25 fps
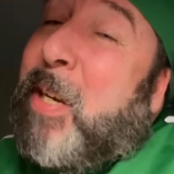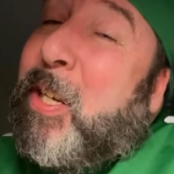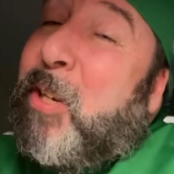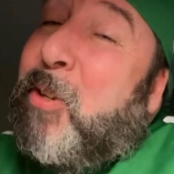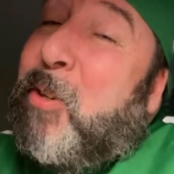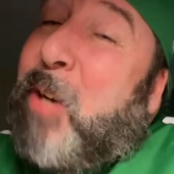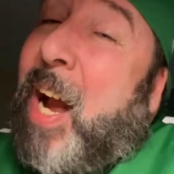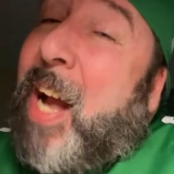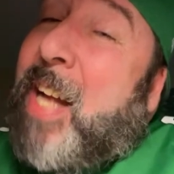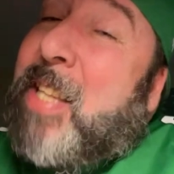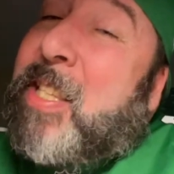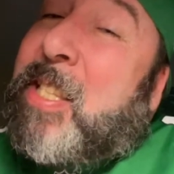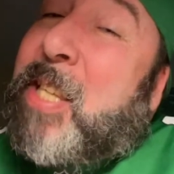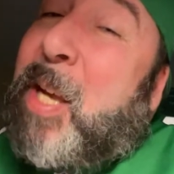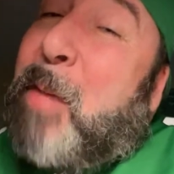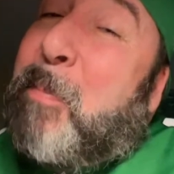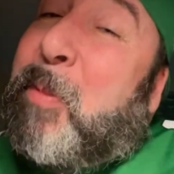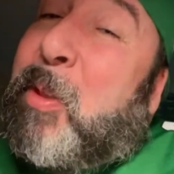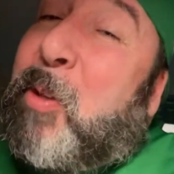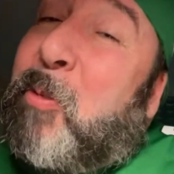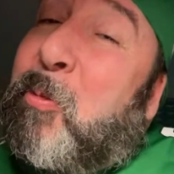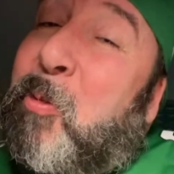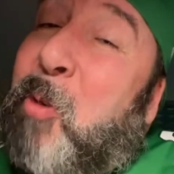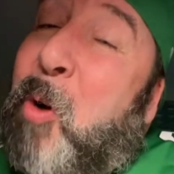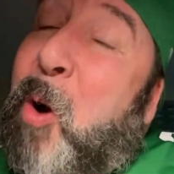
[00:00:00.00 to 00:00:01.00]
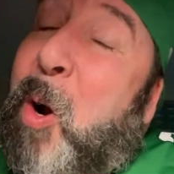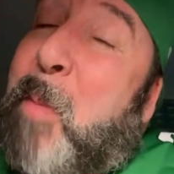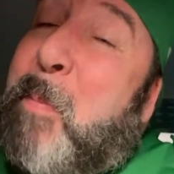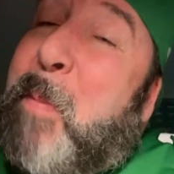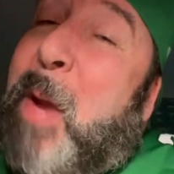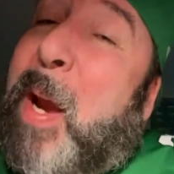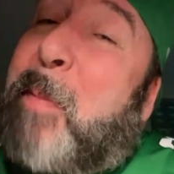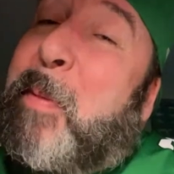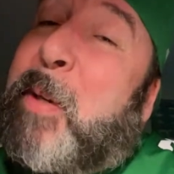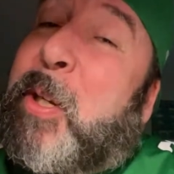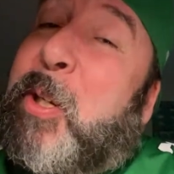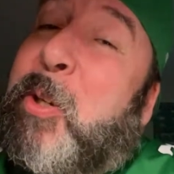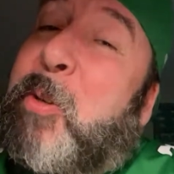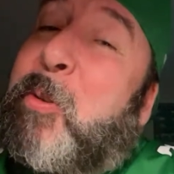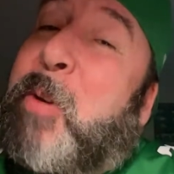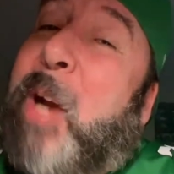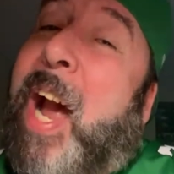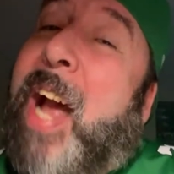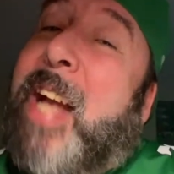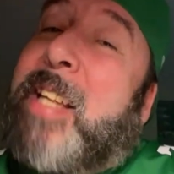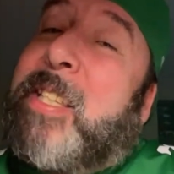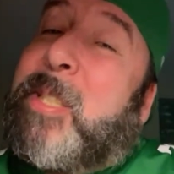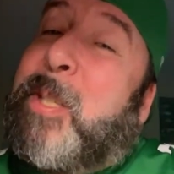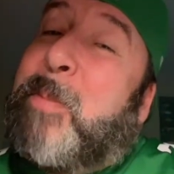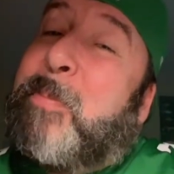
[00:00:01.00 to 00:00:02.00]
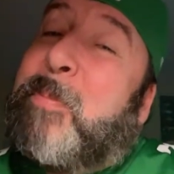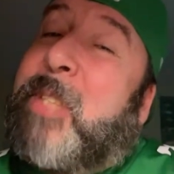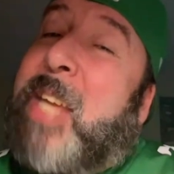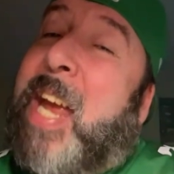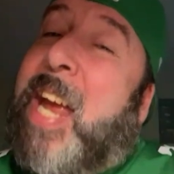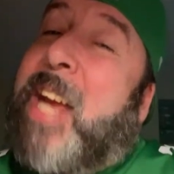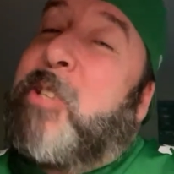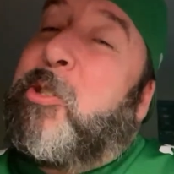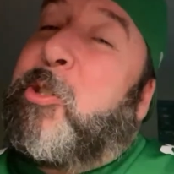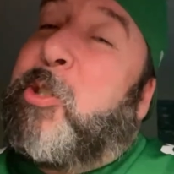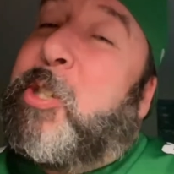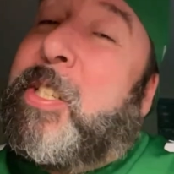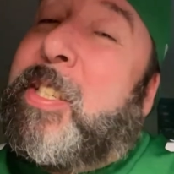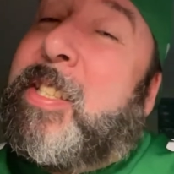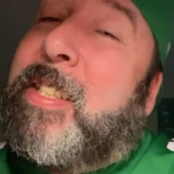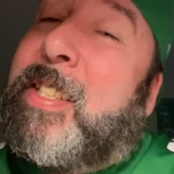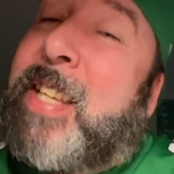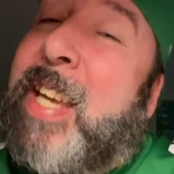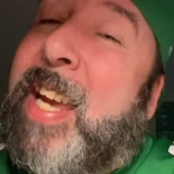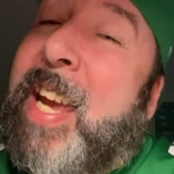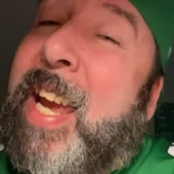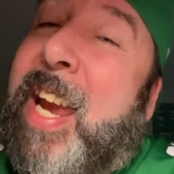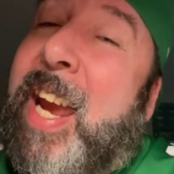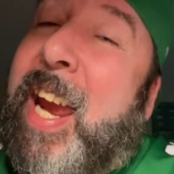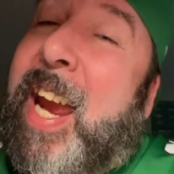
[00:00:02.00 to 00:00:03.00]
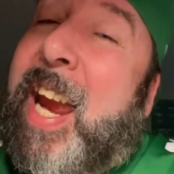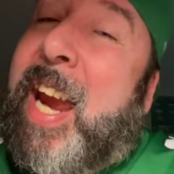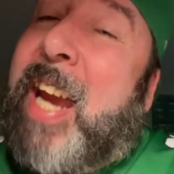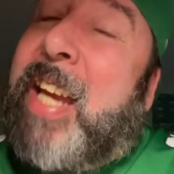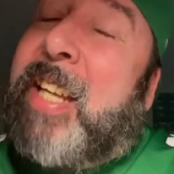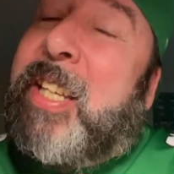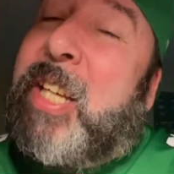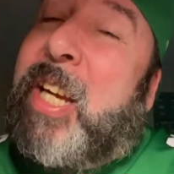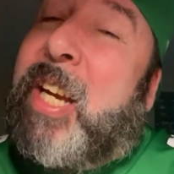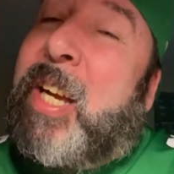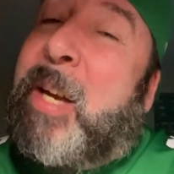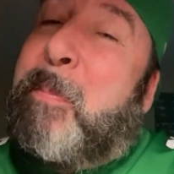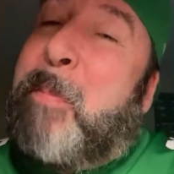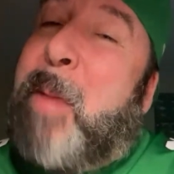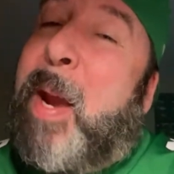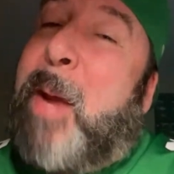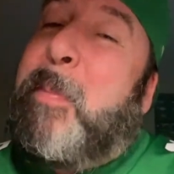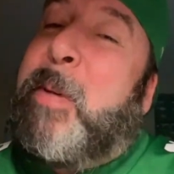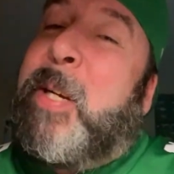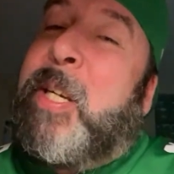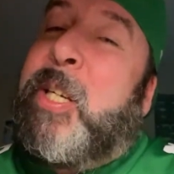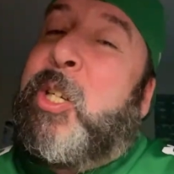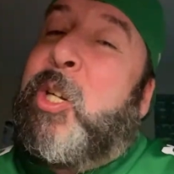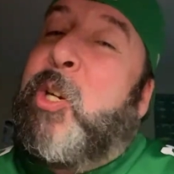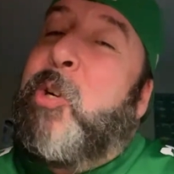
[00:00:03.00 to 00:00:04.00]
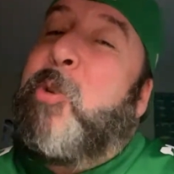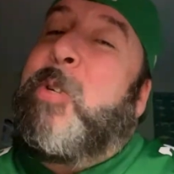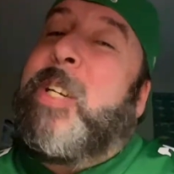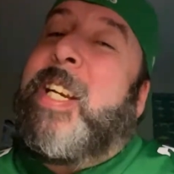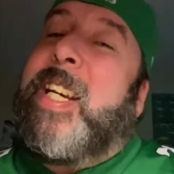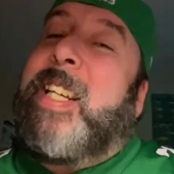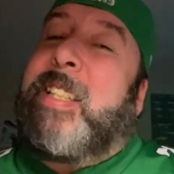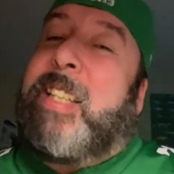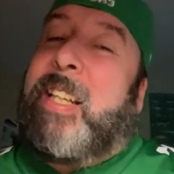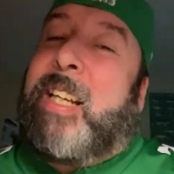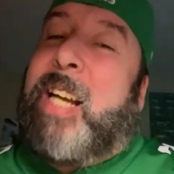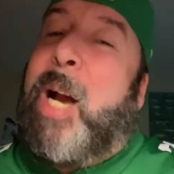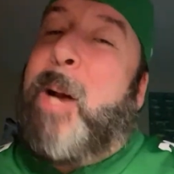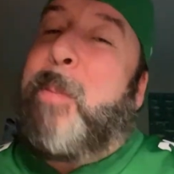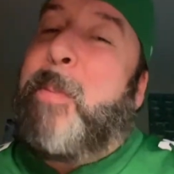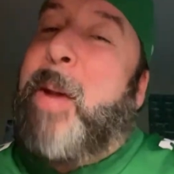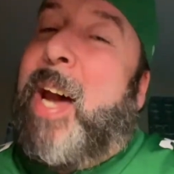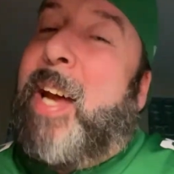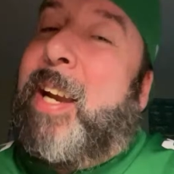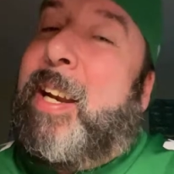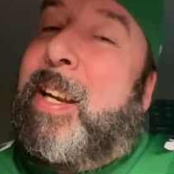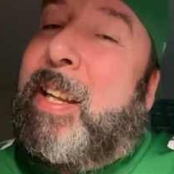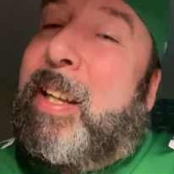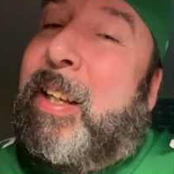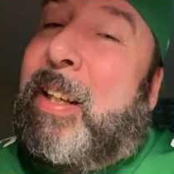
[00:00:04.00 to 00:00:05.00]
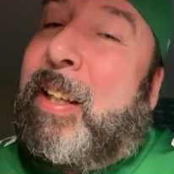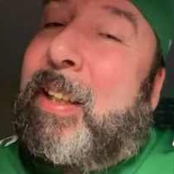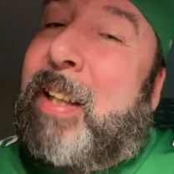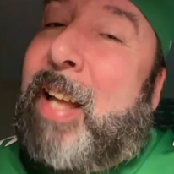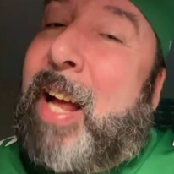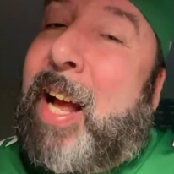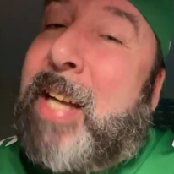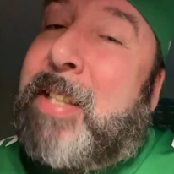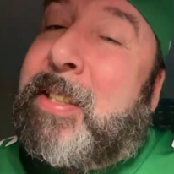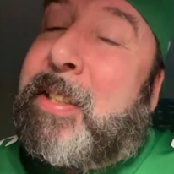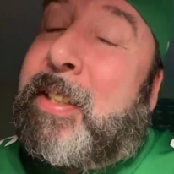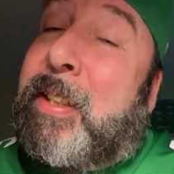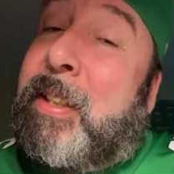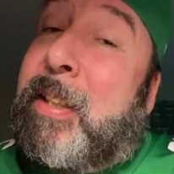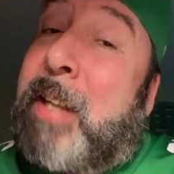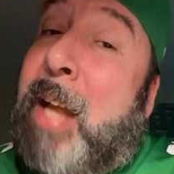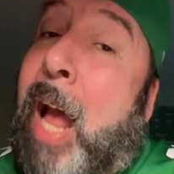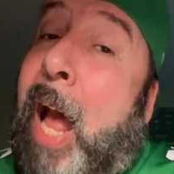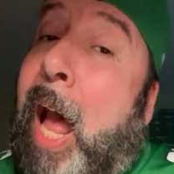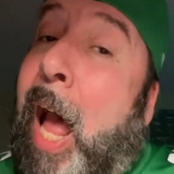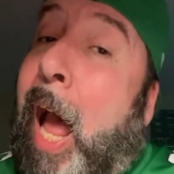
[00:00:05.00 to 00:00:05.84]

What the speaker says: you got something wrong. Maybe you got some tensions in you. Maybe you need to come out of the closet.